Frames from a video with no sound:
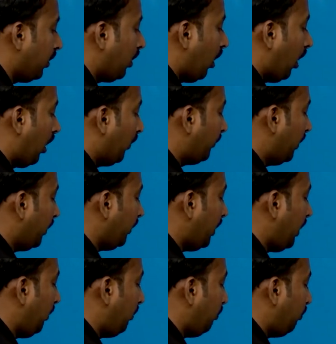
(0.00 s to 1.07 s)
after
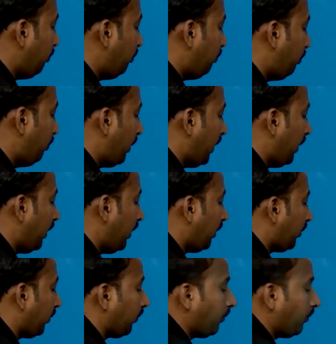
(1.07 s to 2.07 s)
the pairing.